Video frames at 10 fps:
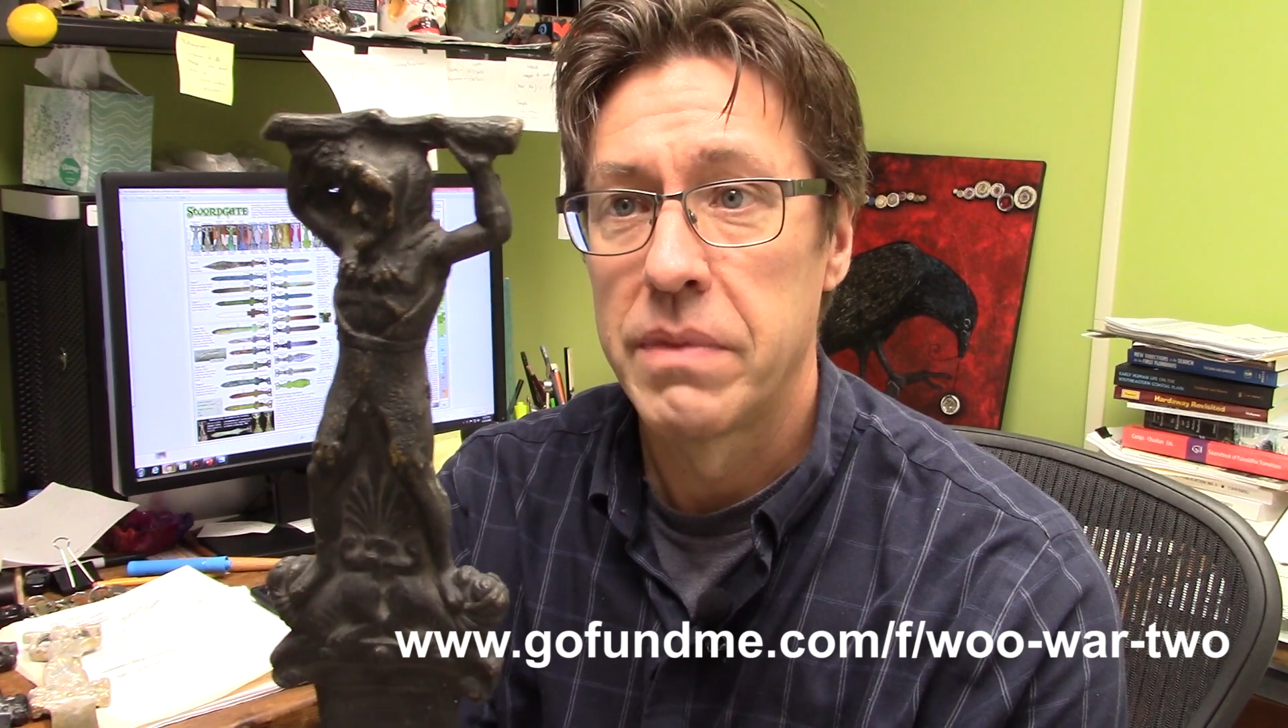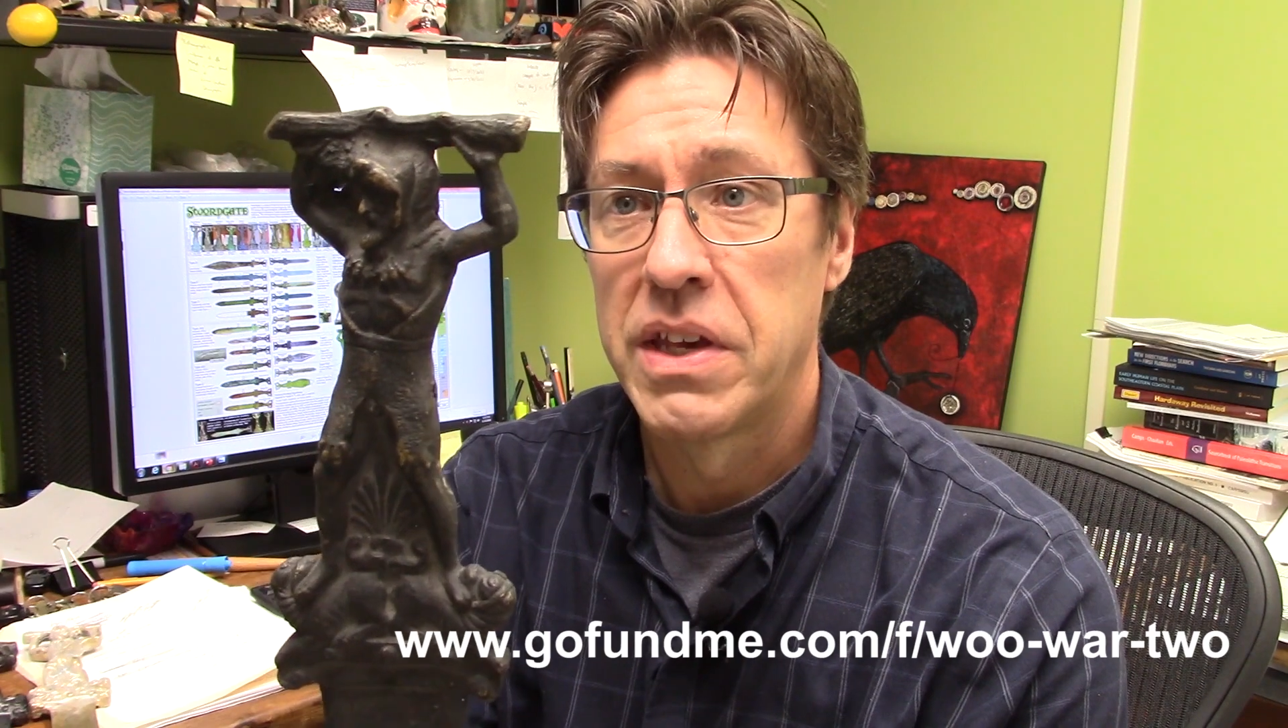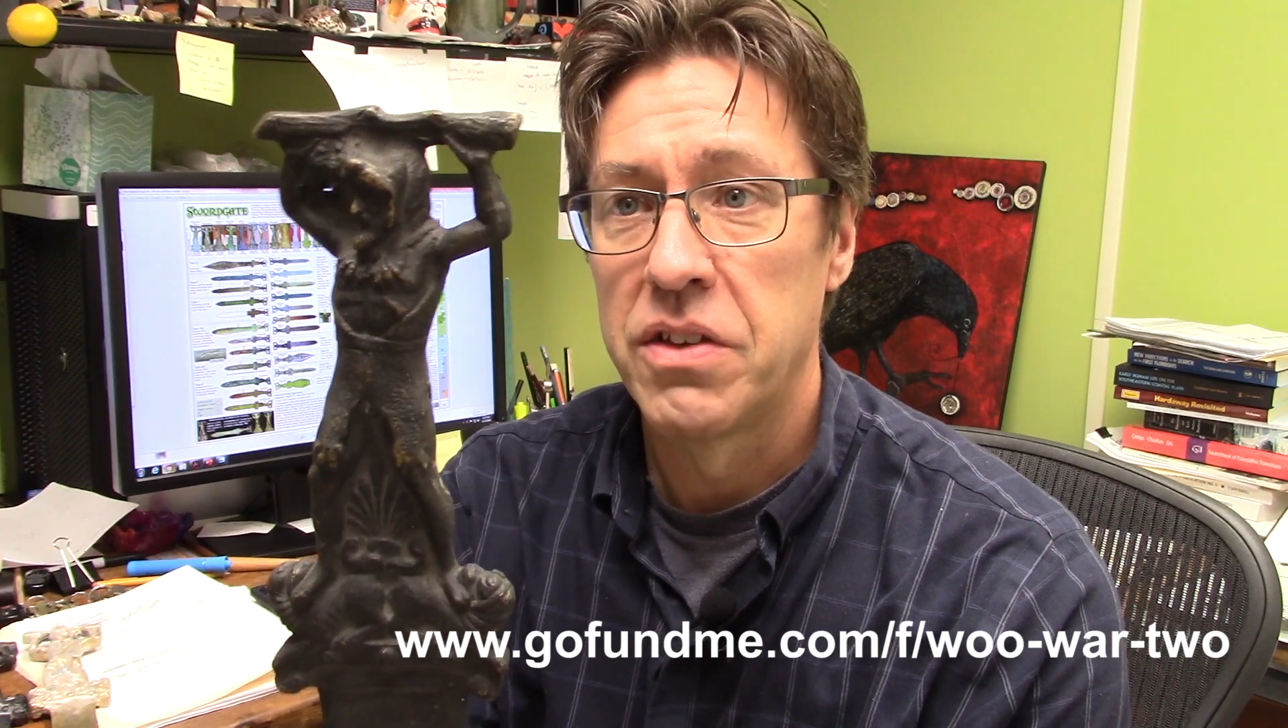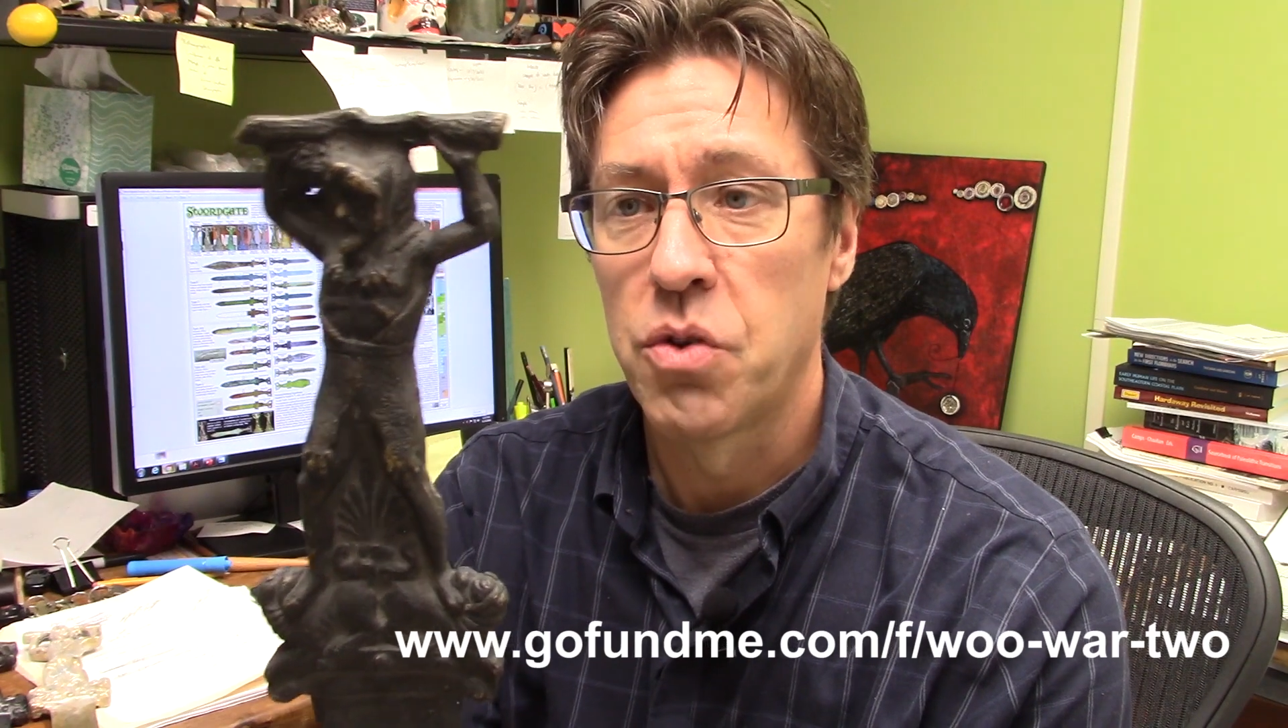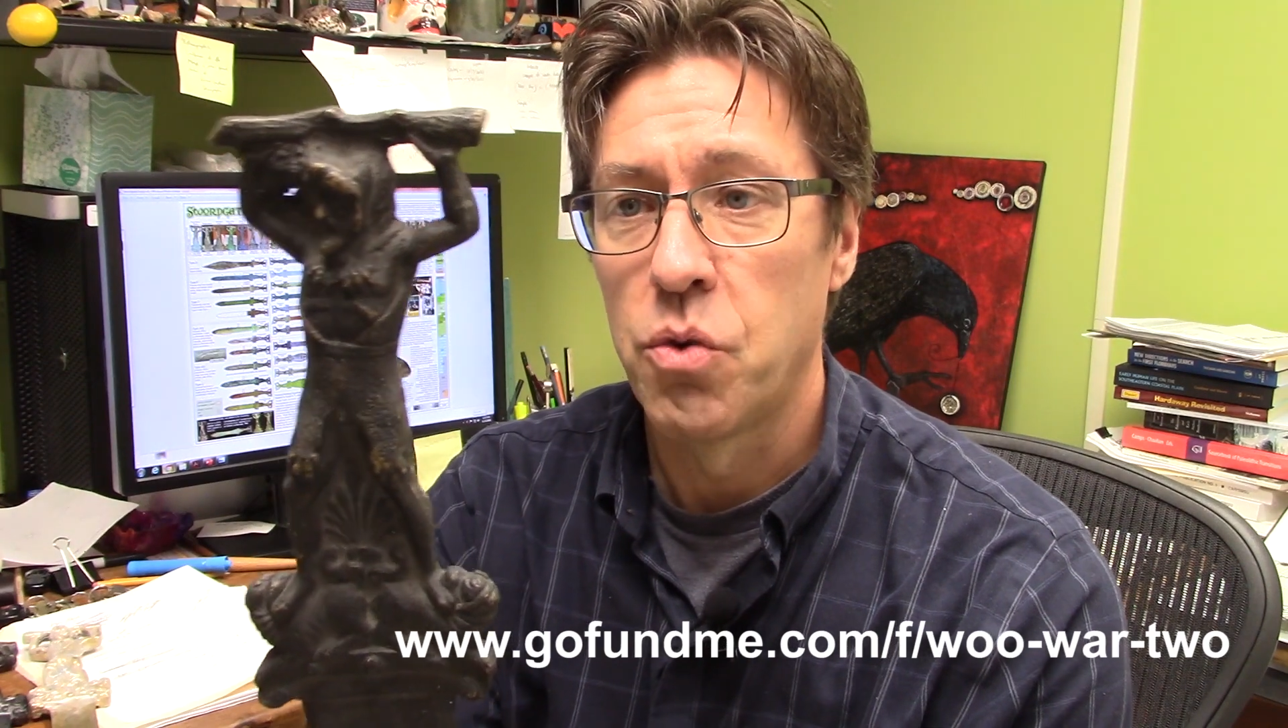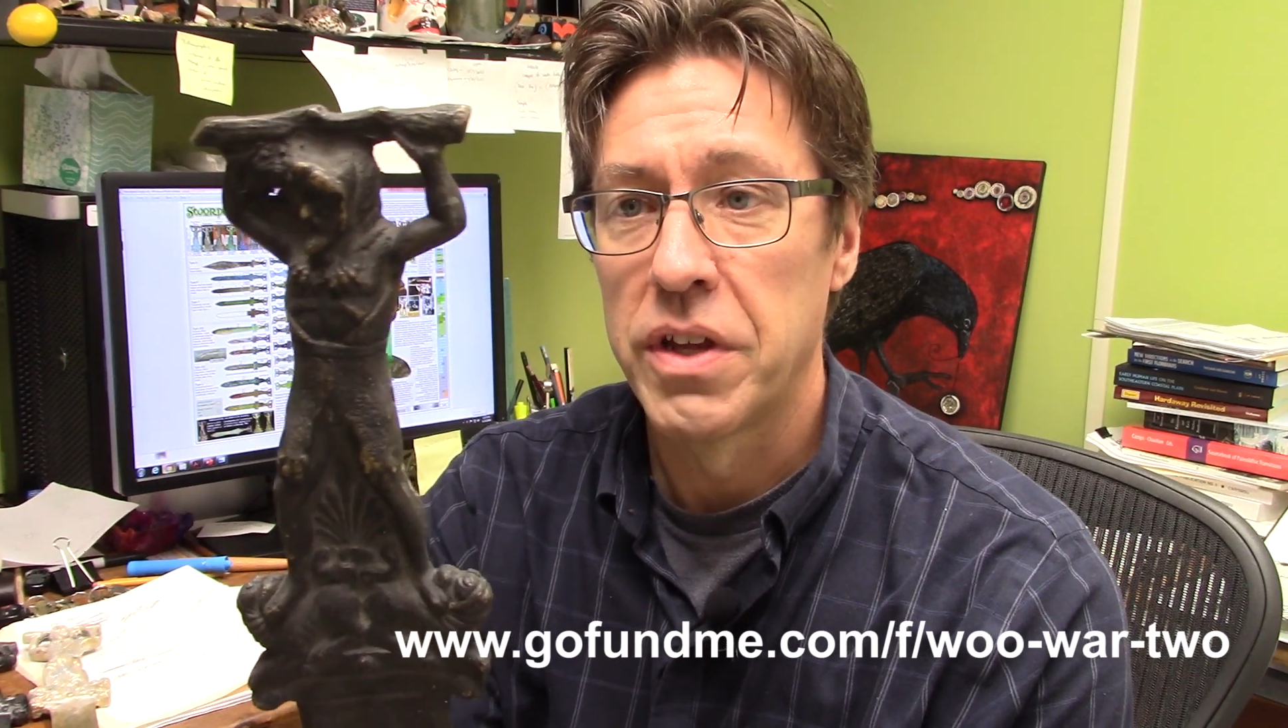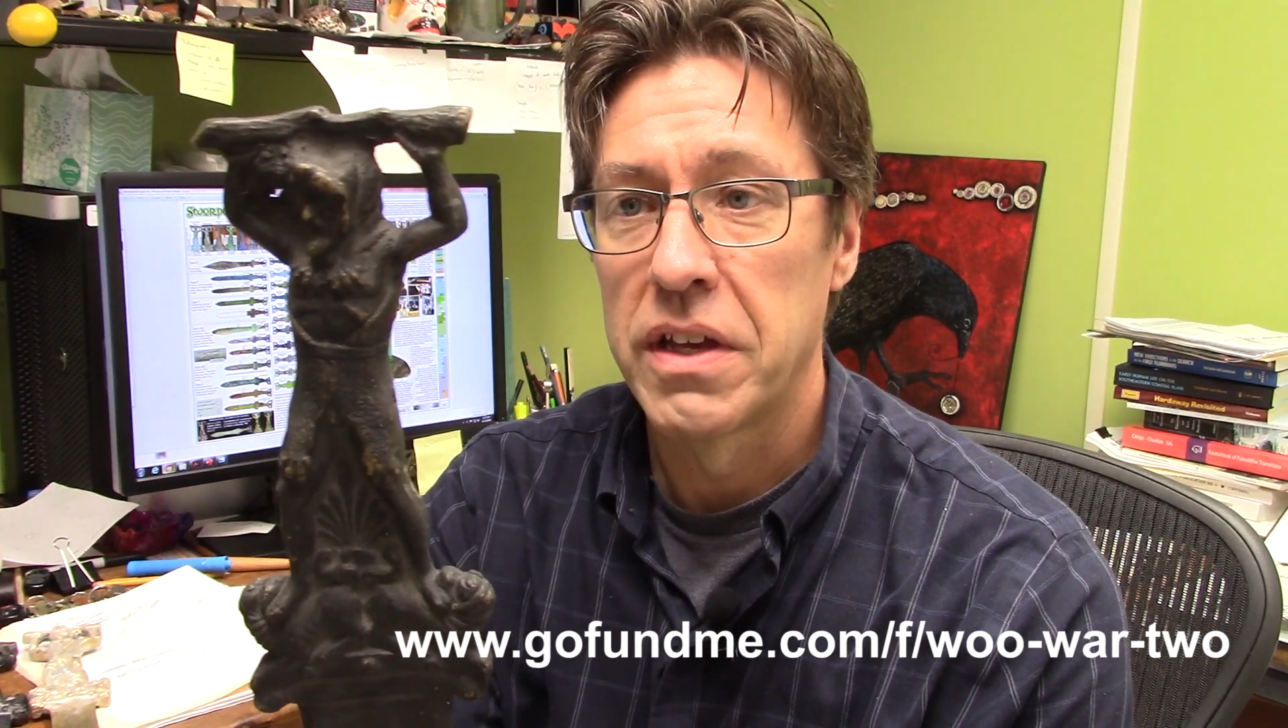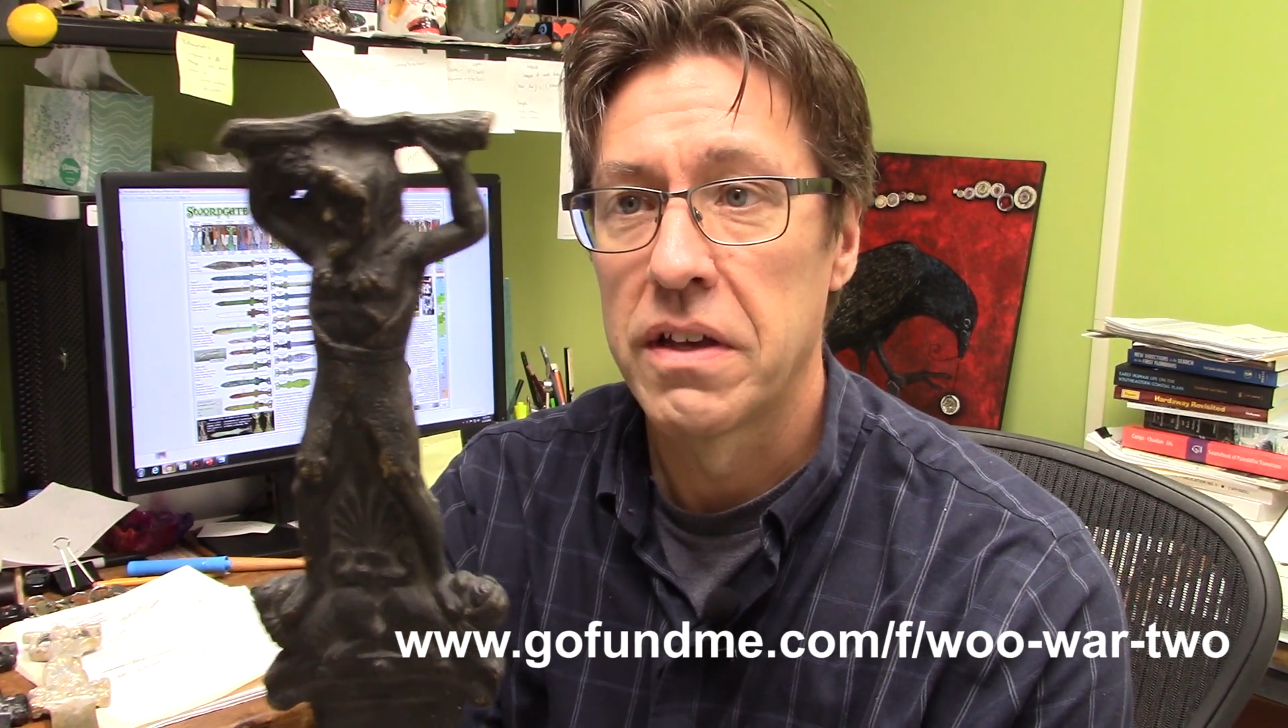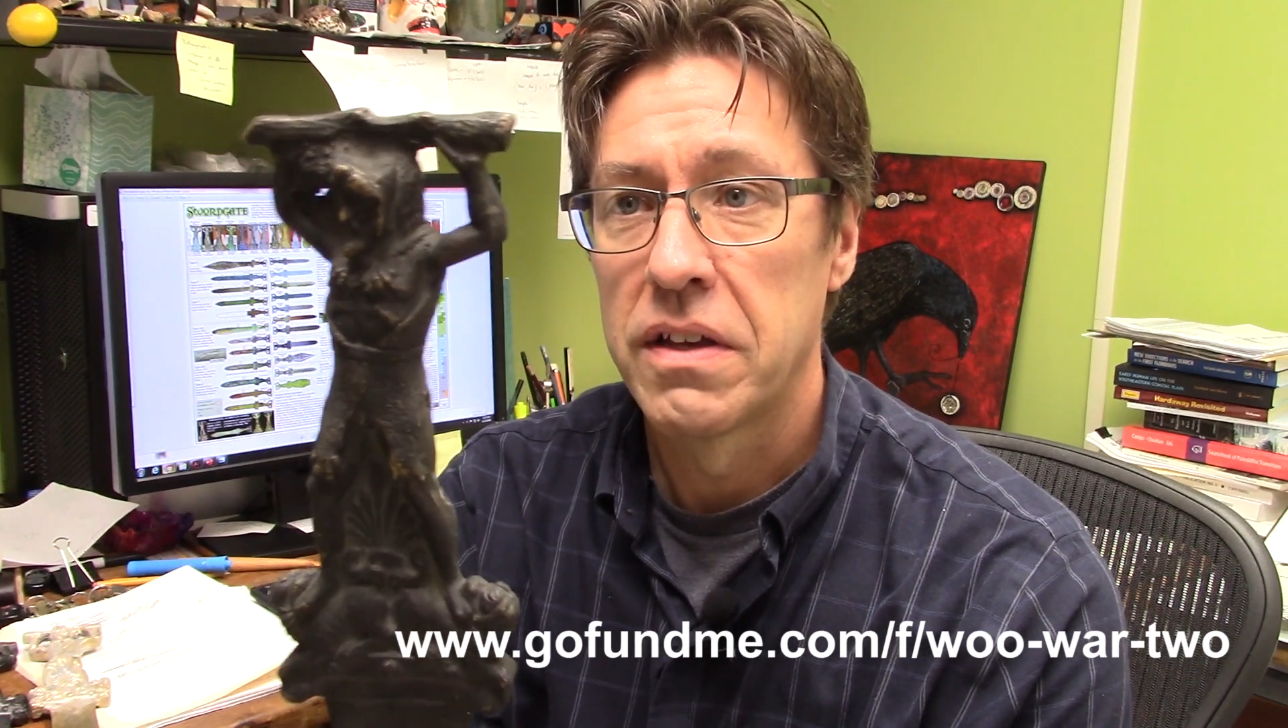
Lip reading: he's holding